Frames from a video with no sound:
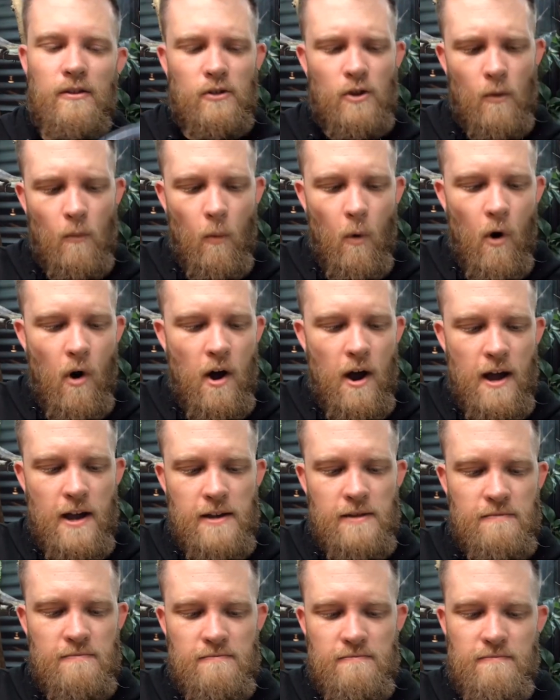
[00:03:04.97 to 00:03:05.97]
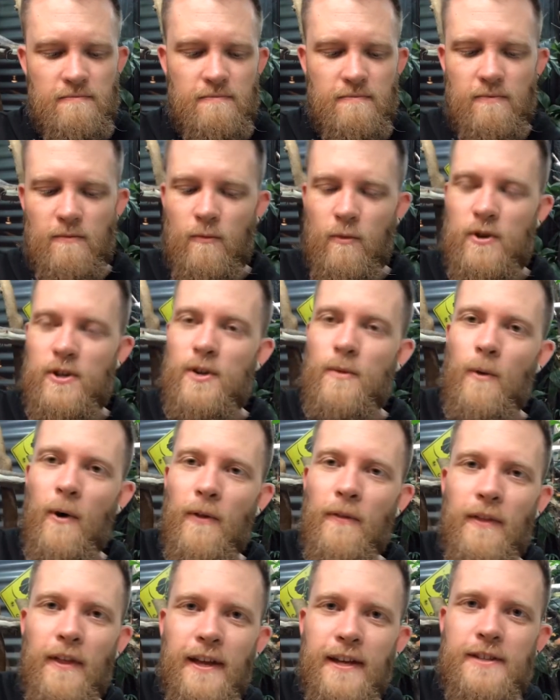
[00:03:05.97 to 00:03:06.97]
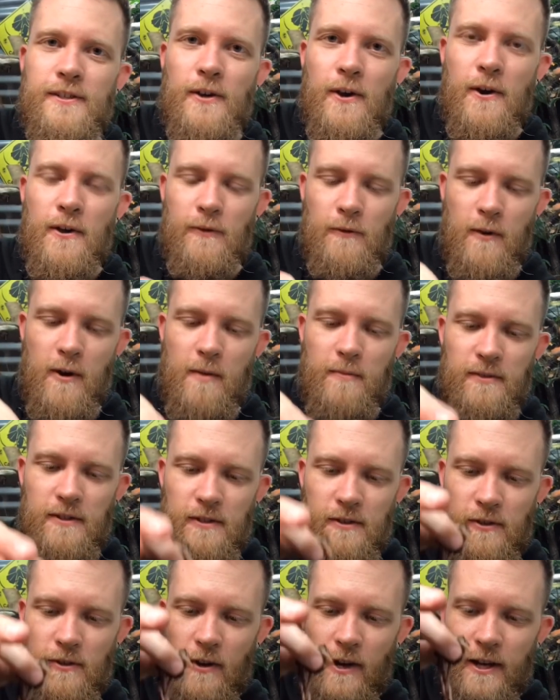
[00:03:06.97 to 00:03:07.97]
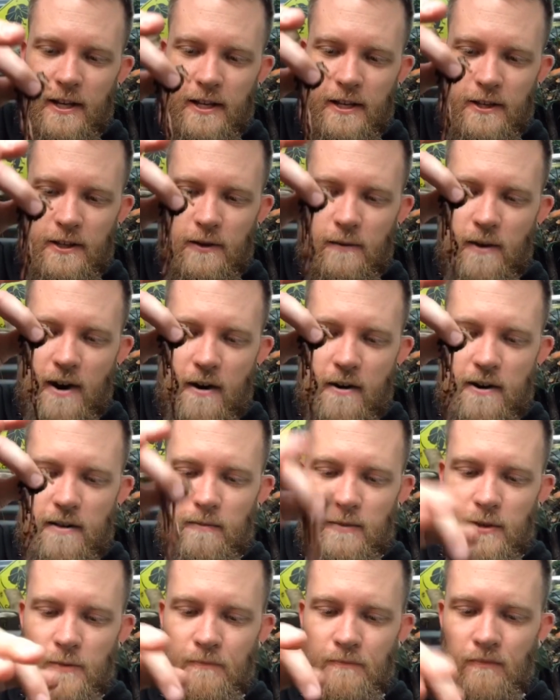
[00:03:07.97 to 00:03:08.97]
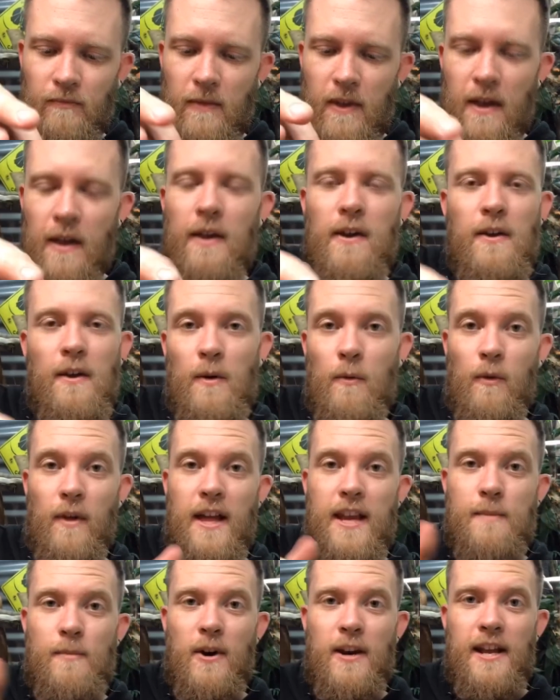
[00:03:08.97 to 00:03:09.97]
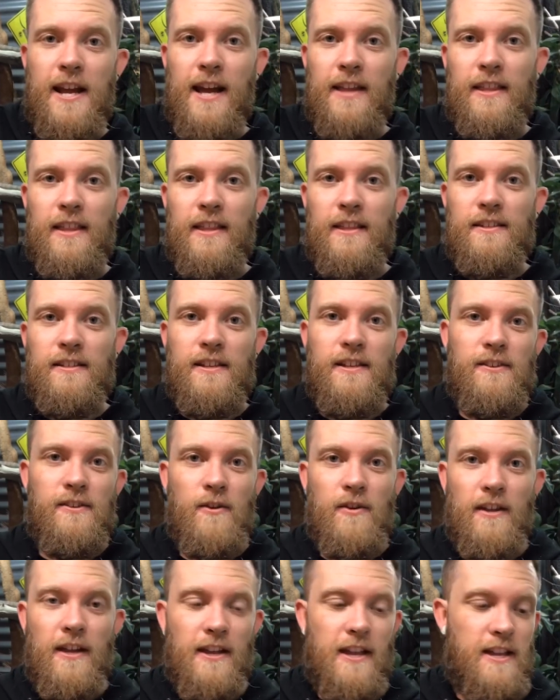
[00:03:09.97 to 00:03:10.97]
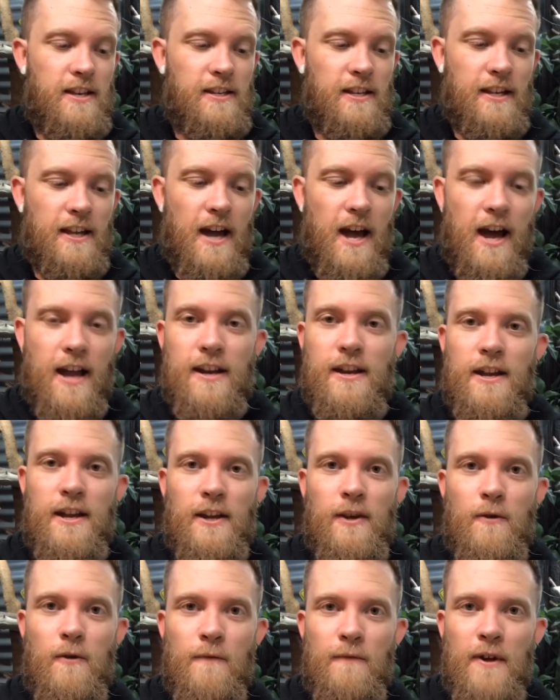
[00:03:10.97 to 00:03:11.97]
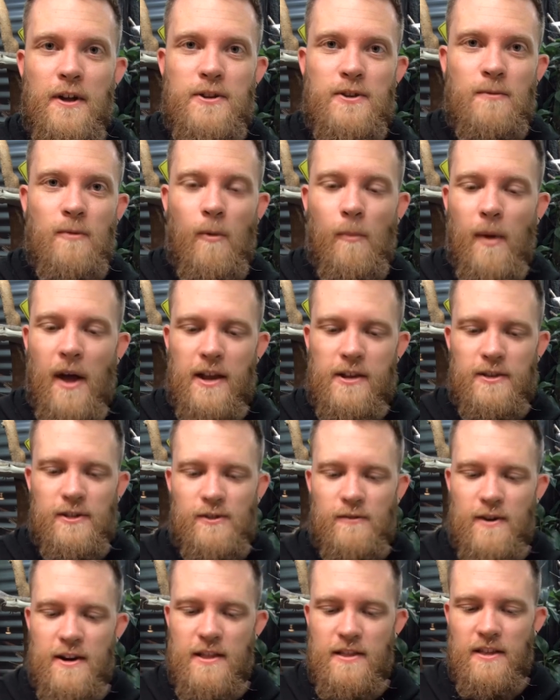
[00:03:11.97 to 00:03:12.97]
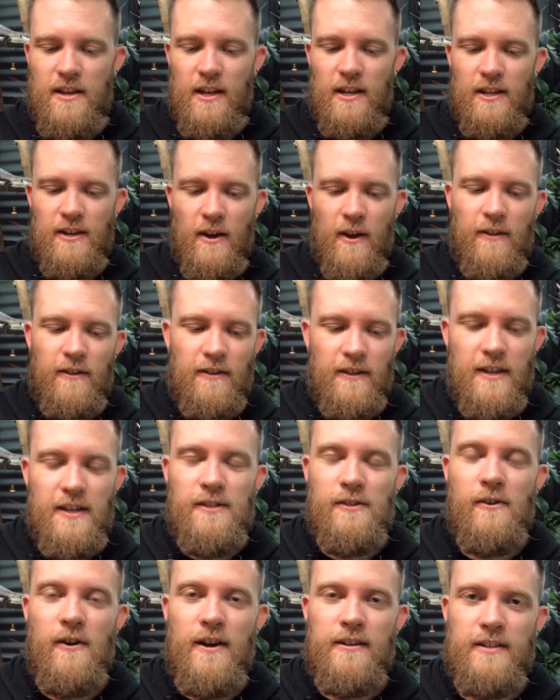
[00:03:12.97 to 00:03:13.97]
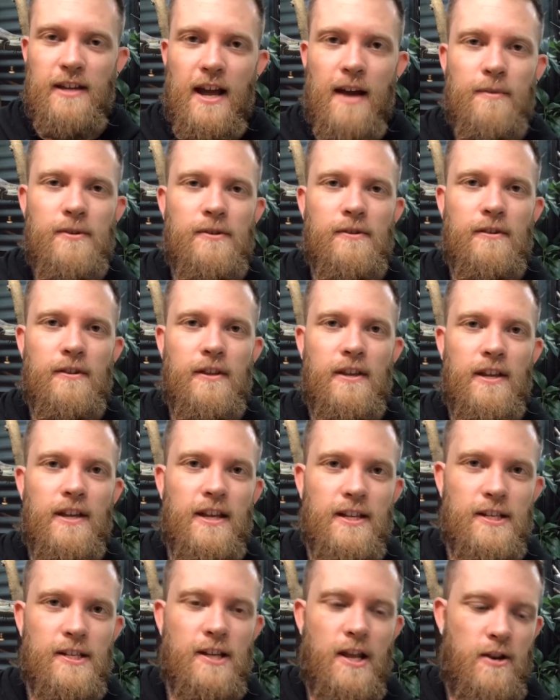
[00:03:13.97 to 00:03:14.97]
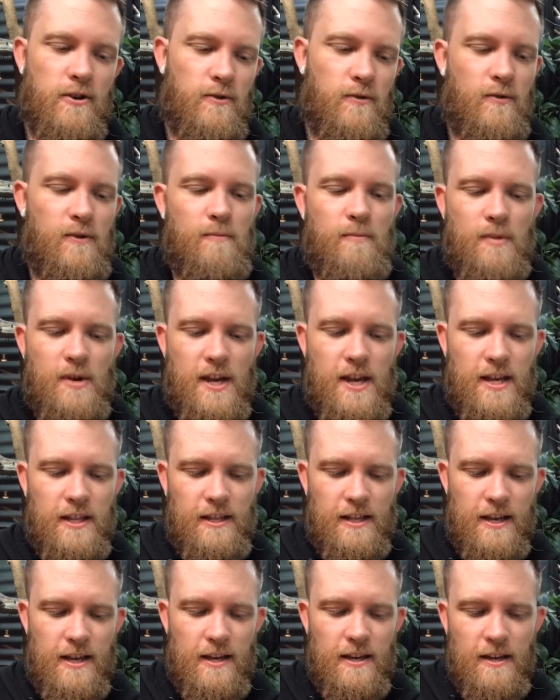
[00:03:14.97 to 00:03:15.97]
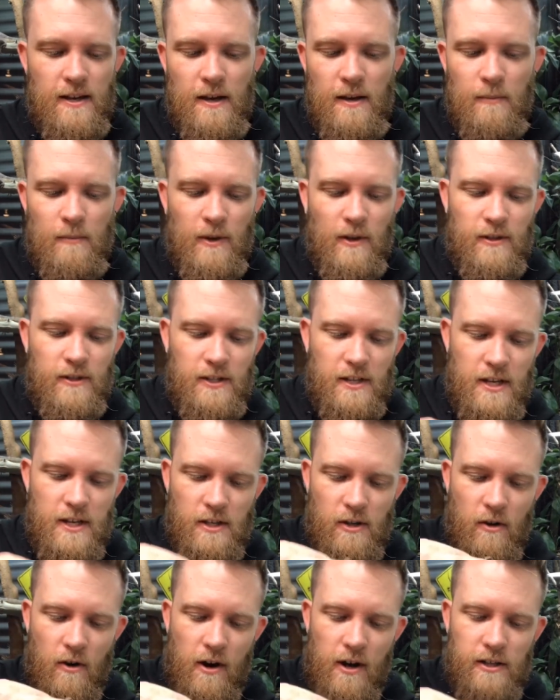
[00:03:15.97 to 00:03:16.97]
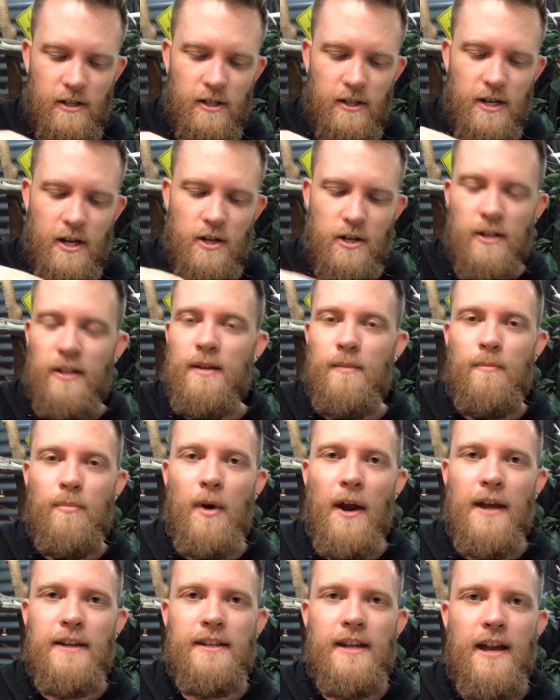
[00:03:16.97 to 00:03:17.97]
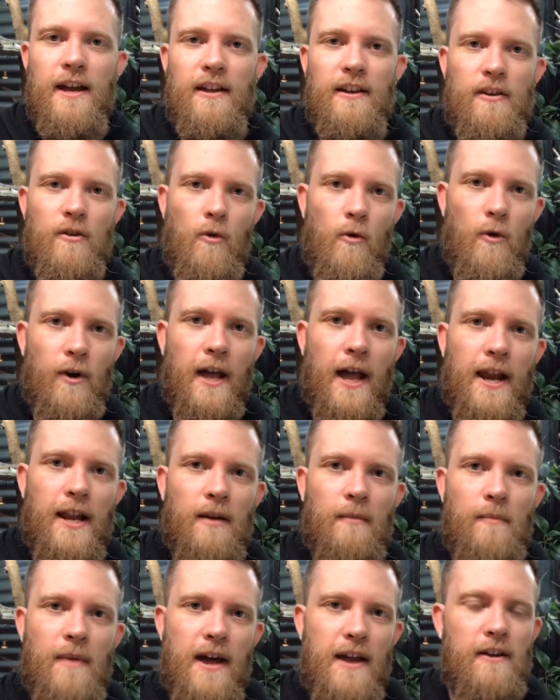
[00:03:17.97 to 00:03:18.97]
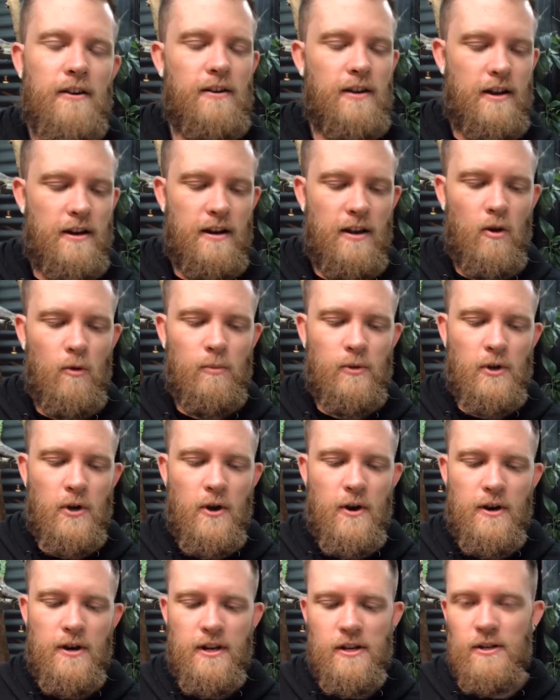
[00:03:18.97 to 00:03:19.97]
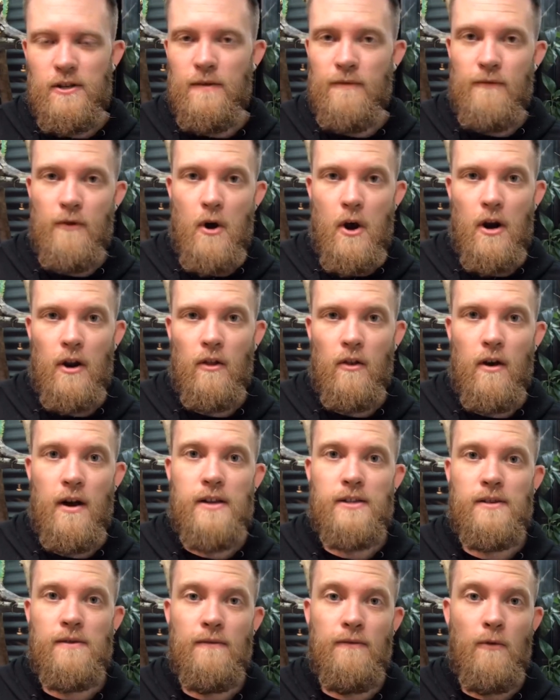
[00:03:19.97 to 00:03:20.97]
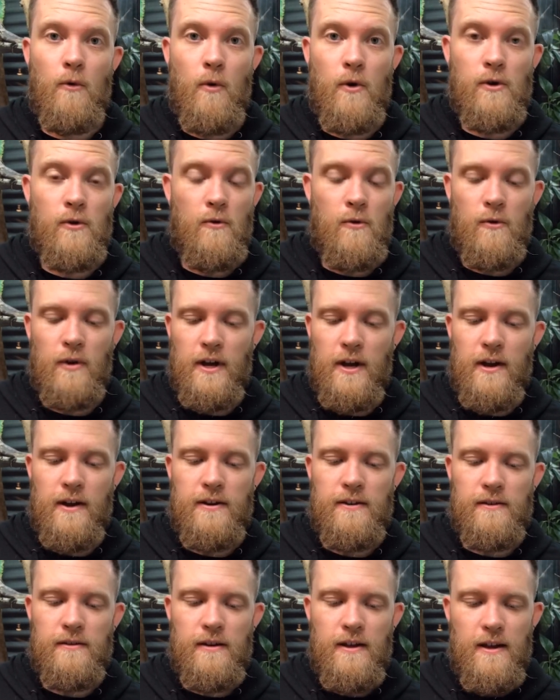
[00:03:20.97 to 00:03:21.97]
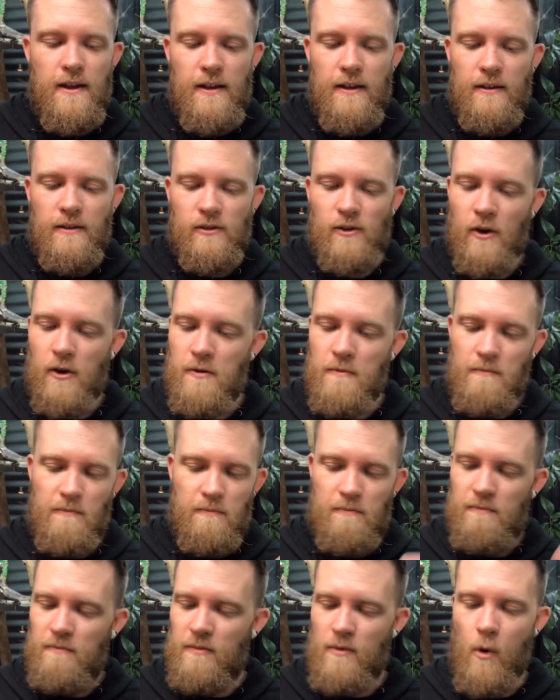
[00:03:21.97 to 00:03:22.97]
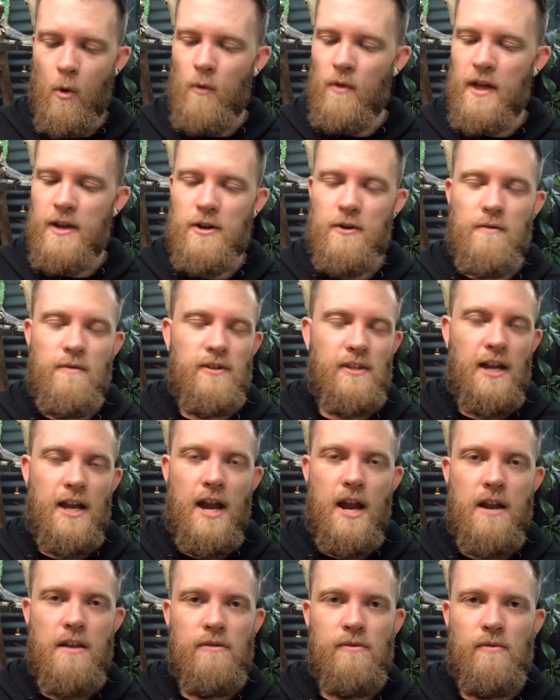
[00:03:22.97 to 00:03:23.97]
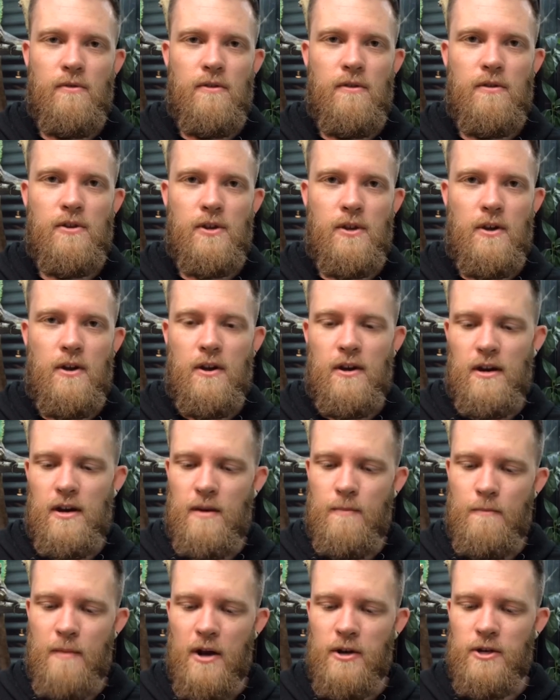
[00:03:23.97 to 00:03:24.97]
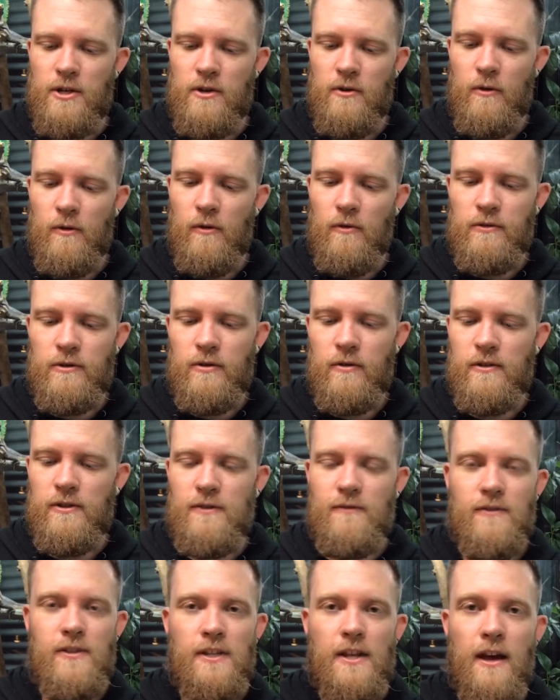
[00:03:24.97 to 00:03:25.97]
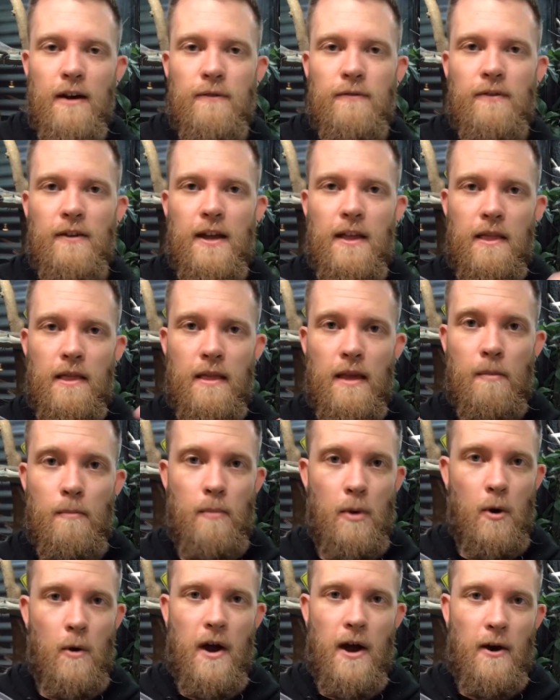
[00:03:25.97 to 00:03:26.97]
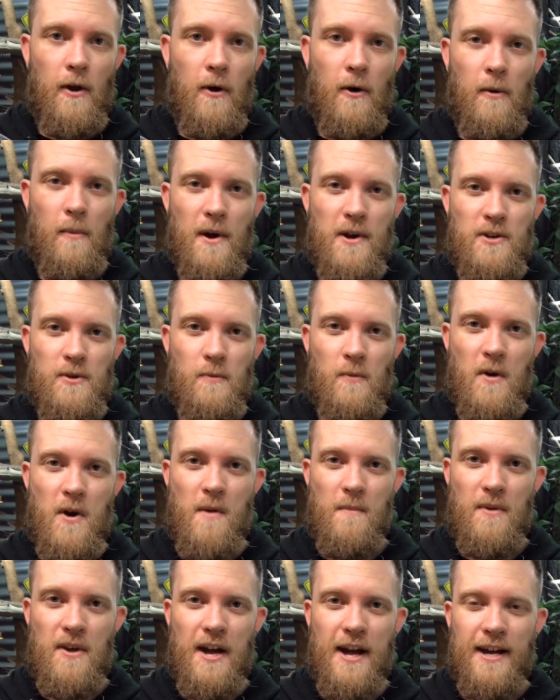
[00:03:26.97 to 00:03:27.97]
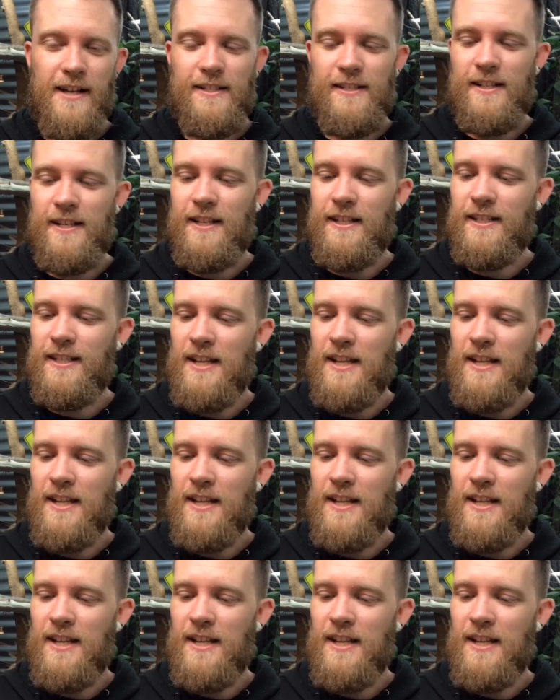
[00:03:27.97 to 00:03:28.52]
why would you want these earthworms inside of your terrariums? Well, anybody out there that's into gardening or vegetable patches or anything know that these guys are absolutely essential to be in there, because these guys essentially break down organic matter and help turn it into fertilizer for your garden. So all they do is they eat through the dirt, munching on all sorts of stuff, and then they poo out a whole bunch of worm castings,